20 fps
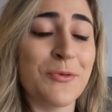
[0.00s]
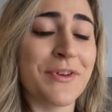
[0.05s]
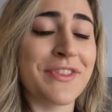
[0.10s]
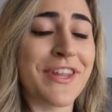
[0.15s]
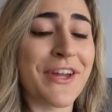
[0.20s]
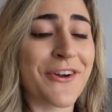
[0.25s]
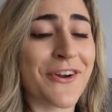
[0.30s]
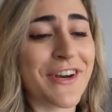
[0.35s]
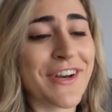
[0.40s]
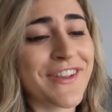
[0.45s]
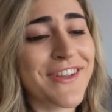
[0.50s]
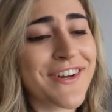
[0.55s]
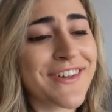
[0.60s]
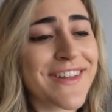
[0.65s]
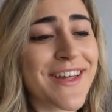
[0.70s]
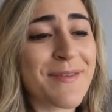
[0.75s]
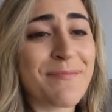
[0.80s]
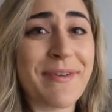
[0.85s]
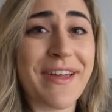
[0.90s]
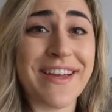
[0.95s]
to what they're gonna look
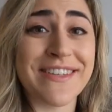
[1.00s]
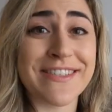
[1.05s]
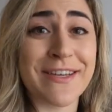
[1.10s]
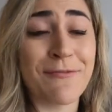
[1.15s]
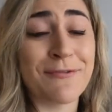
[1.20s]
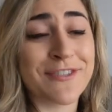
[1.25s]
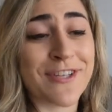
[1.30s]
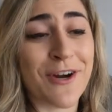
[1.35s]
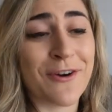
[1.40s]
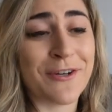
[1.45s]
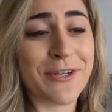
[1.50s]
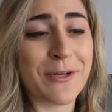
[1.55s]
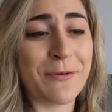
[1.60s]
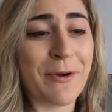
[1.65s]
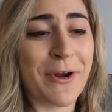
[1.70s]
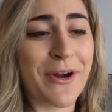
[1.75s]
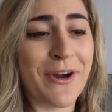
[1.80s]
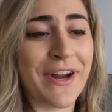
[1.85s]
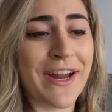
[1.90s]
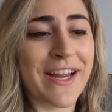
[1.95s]
like because I was already
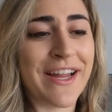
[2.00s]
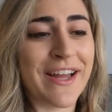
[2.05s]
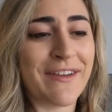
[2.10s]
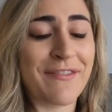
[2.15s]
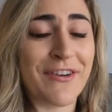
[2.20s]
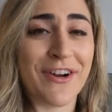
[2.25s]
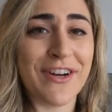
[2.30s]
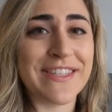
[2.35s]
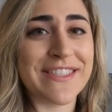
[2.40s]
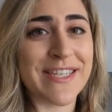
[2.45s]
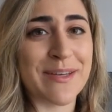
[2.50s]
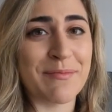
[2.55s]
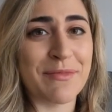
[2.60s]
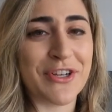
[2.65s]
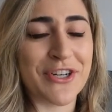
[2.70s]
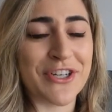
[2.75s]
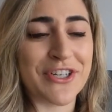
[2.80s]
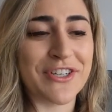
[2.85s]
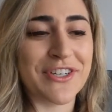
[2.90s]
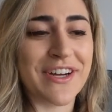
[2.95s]
wearing a very
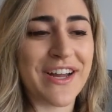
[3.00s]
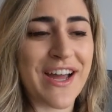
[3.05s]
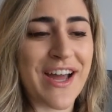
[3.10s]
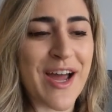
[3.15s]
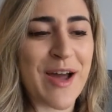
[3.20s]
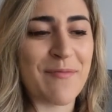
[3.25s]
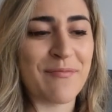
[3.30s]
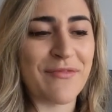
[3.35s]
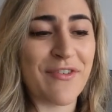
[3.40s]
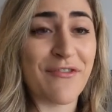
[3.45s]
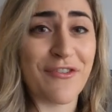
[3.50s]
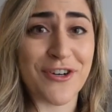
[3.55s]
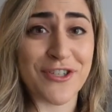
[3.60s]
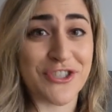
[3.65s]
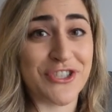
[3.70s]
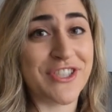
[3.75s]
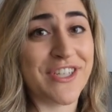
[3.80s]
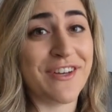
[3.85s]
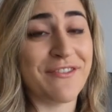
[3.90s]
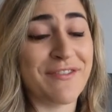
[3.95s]
similar
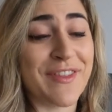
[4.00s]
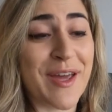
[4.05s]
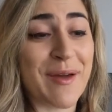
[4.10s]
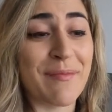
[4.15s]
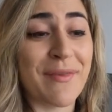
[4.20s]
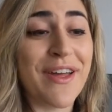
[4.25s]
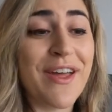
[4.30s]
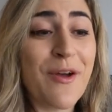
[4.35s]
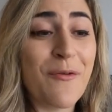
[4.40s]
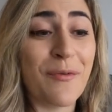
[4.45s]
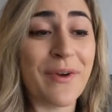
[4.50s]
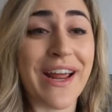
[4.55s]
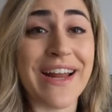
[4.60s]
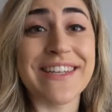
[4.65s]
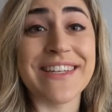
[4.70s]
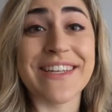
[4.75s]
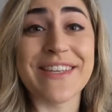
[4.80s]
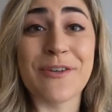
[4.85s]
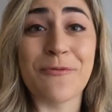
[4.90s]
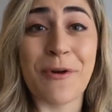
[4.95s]
version of them when I
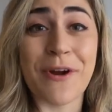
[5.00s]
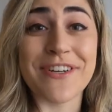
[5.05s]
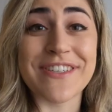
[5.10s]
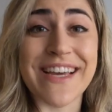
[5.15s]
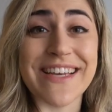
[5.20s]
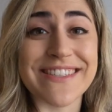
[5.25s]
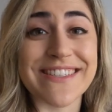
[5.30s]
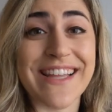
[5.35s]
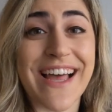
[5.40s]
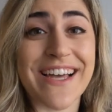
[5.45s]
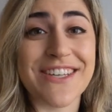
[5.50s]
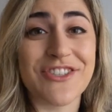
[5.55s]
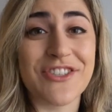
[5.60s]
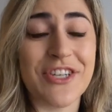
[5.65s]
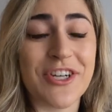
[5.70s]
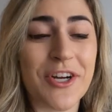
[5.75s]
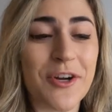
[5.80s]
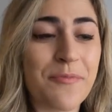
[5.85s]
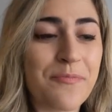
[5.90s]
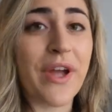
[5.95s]
did the wear test last
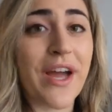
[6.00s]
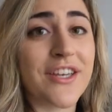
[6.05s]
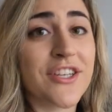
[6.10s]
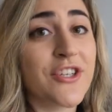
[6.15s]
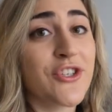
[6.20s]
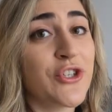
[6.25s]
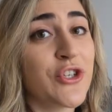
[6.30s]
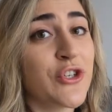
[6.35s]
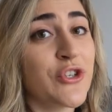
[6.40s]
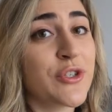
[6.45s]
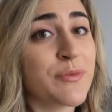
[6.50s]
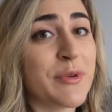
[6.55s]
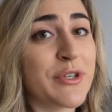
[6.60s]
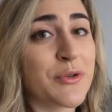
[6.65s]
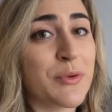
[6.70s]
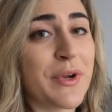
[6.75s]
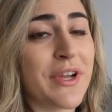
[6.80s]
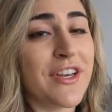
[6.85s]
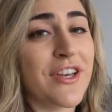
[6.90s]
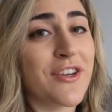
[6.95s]
year. We got to choose
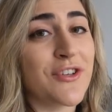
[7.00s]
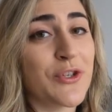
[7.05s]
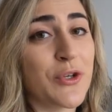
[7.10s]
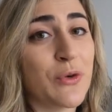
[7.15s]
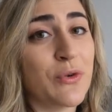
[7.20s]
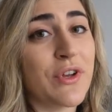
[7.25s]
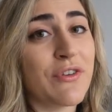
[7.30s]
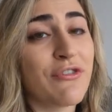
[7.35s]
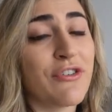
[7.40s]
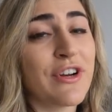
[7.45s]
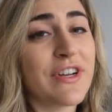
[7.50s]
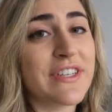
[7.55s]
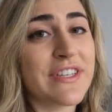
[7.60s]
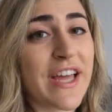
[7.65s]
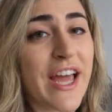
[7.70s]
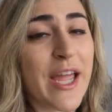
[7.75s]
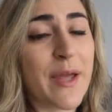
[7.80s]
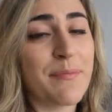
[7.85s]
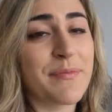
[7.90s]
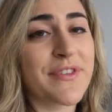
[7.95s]
between two different
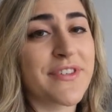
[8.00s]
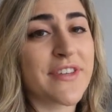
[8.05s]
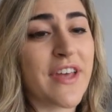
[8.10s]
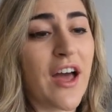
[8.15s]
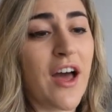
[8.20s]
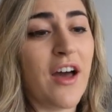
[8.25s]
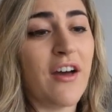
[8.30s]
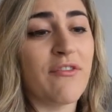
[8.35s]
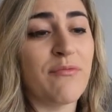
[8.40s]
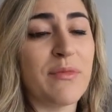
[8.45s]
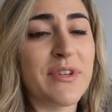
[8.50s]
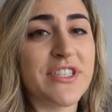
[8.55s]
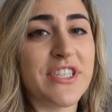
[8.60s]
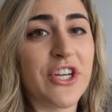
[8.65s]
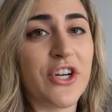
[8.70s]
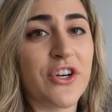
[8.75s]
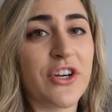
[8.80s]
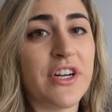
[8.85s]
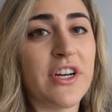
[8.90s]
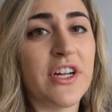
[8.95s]
types of
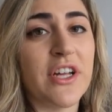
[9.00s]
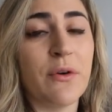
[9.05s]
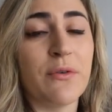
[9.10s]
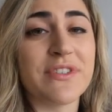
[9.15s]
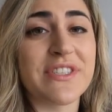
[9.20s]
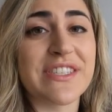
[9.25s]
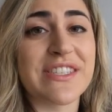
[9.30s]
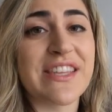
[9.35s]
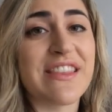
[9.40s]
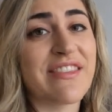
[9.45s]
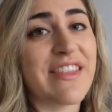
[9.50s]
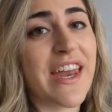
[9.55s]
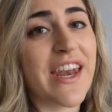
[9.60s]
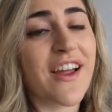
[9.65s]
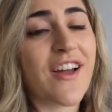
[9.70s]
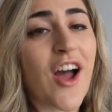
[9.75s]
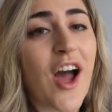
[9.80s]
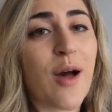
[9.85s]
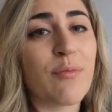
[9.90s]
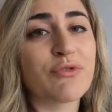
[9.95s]
material. It was a
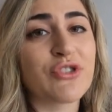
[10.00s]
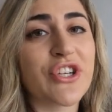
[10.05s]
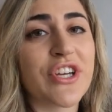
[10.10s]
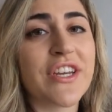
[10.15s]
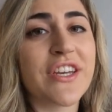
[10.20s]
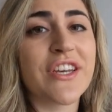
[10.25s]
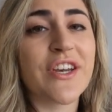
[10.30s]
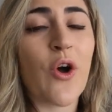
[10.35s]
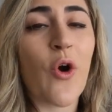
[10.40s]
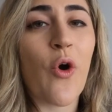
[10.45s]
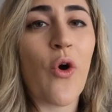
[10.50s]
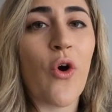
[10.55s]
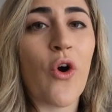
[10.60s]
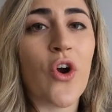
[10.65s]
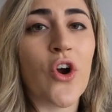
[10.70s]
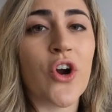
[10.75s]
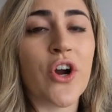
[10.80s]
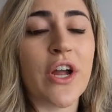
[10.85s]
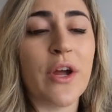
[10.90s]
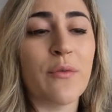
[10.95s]
synthetic option
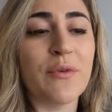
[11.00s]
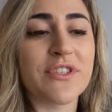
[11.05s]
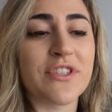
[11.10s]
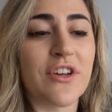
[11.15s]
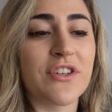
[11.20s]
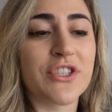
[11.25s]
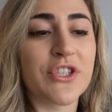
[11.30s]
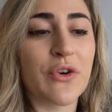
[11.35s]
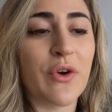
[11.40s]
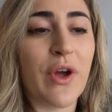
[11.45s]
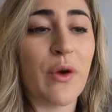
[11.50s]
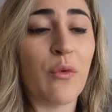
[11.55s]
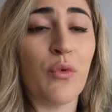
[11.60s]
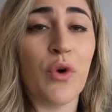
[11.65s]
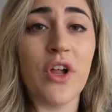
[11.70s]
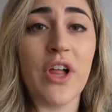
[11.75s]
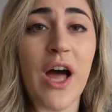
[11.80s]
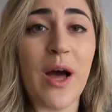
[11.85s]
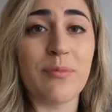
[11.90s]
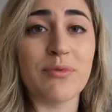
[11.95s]
or it was also a
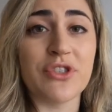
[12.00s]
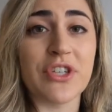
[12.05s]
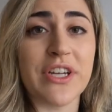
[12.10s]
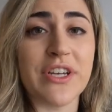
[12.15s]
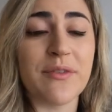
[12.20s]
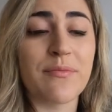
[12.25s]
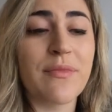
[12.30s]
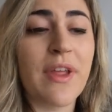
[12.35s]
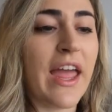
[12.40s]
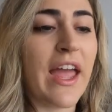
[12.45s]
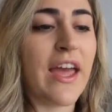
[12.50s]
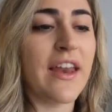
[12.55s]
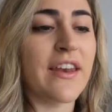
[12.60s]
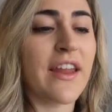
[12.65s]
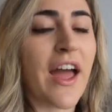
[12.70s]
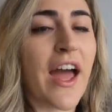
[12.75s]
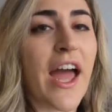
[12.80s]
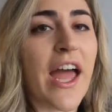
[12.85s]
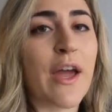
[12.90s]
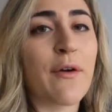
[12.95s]
wool option.
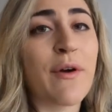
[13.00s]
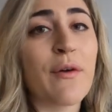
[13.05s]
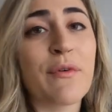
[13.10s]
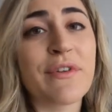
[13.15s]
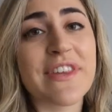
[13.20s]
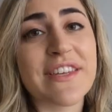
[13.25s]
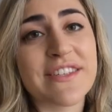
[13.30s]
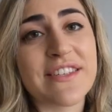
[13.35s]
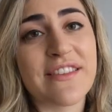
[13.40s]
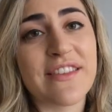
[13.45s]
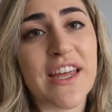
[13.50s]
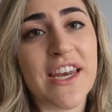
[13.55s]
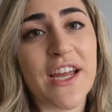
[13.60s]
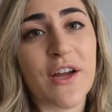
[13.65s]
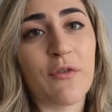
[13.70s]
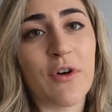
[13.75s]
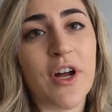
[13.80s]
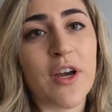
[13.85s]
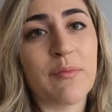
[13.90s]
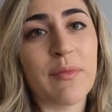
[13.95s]
And I went with the
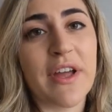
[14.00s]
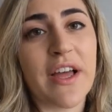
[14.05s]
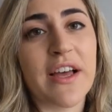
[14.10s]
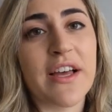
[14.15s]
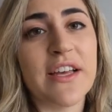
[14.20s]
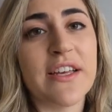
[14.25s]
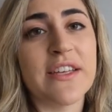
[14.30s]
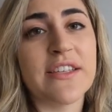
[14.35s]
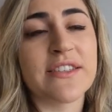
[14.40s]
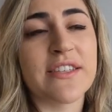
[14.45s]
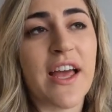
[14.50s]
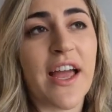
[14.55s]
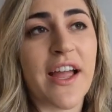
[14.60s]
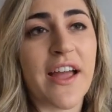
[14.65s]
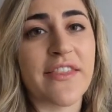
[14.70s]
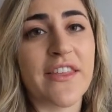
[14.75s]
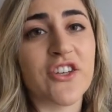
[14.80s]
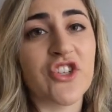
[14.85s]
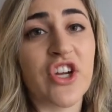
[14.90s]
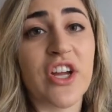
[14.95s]
synthetic one because I
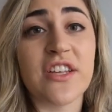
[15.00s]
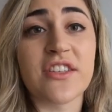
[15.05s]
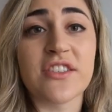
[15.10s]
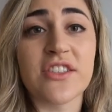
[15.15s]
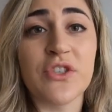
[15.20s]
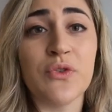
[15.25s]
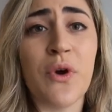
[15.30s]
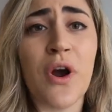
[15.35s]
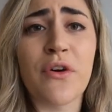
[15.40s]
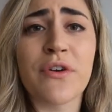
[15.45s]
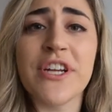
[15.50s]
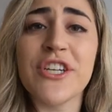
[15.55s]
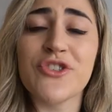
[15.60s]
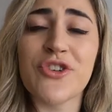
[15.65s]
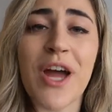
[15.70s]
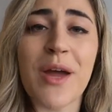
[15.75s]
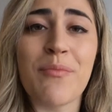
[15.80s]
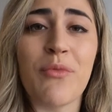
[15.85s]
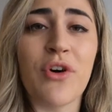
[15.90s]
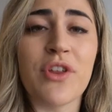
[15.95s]
got the chance to already
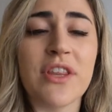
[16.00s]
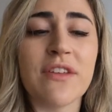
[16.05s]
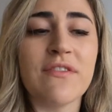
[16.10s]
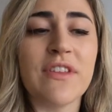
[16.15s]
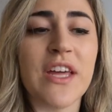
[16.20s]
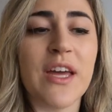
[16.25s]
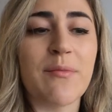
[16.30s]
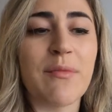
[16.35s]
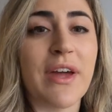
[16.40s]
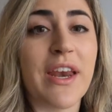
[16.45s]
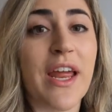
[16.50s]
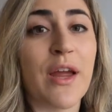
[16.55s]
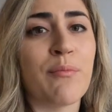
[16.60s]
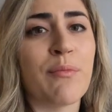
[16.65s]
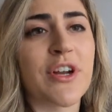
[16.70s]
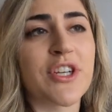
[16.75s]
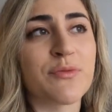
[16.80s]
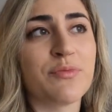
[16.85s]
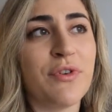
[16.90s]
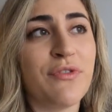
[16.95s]
try both of them and I
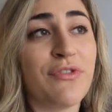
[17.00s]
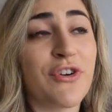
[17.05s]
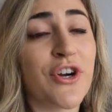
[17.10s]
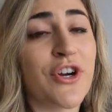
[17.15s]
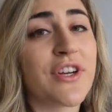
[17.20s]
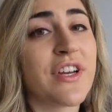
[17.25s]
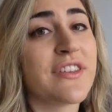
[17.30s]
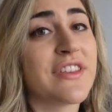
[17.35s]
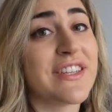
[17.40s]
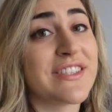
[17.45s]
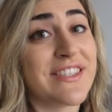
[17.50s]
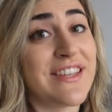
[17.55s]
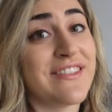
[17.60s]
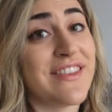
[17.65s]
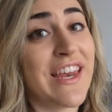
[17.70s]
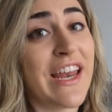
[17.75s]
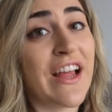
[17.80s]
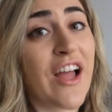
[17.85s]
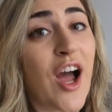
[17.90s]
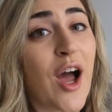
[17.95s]
much preferred the
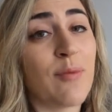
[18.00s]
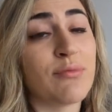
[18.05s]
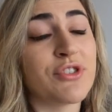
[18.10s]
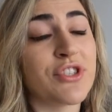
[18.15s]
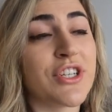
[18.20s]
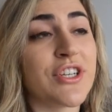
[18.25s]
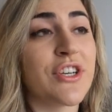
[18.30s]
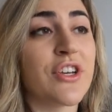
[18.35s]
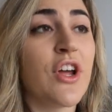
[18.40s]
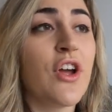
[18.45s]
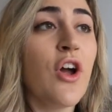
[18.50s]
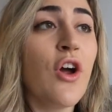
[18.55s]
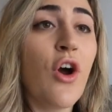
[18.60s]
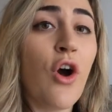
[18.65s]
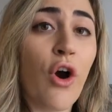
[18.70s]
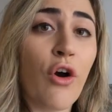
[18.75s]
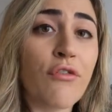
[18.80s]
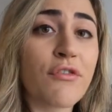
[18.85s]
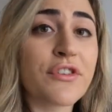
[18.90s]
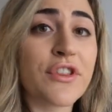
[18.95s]
synthetic option
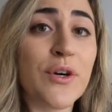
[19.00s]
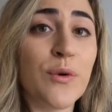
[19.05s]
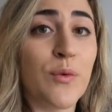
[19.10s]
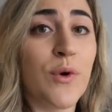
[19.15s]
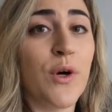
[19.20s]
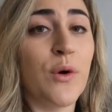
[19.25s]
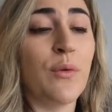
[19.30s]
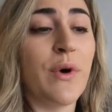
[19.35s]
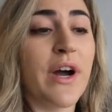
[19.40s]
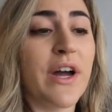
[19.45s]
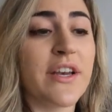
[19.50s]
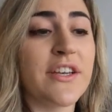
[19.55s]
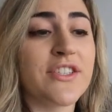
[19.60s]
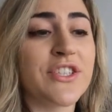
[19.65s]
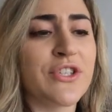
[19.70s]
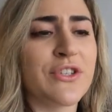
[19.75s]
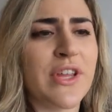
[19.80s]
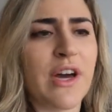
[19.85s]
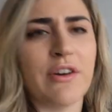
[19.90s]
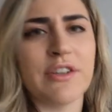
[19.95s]
over the wool one.
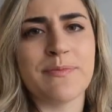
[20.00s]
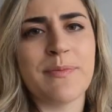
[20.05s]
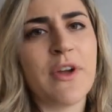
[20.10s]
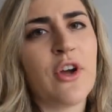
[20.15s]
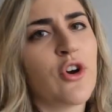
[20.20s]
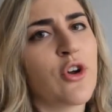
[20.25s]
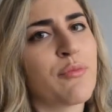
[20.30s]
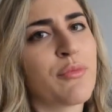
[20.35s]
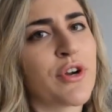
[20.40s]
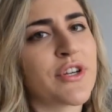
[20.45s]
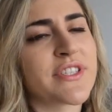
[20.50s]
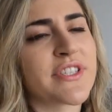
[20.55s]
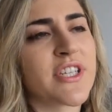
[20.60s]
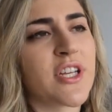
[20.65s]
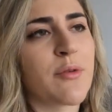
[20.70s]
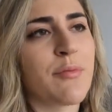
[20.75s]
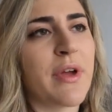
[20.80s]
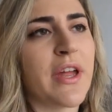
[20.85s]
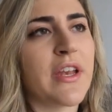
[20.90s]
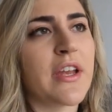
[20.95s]
So that was my own
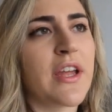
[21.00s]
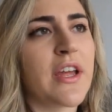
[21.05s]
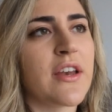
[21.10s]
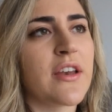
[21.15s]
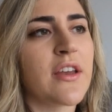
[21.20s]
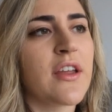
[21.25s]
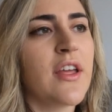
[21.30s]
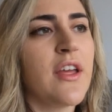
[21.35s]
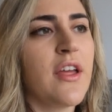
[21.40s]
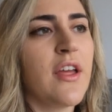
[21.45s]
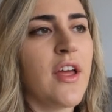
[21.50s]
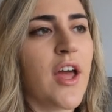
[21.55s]
personal opinion.